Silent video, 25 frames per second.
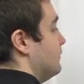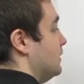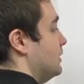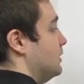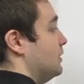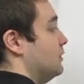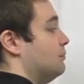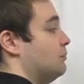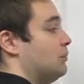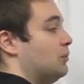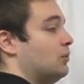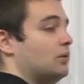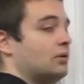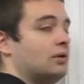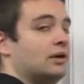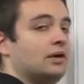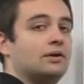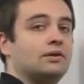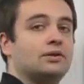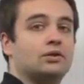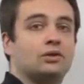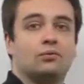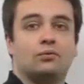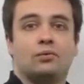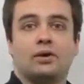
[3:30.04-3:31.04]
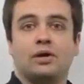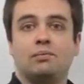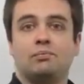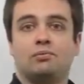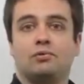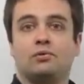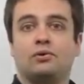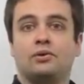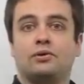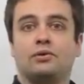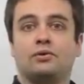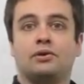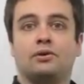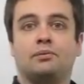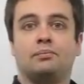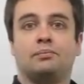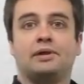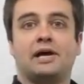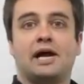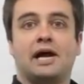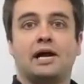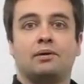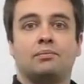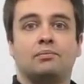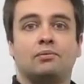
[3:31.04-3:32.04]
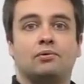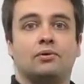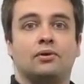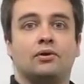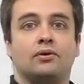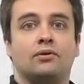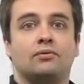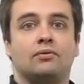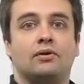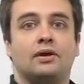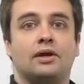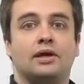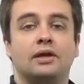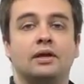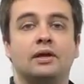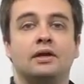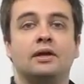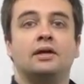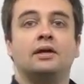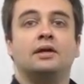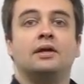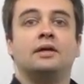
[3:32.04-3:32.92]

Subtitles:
the board, the whiteboard or the blackboard, right?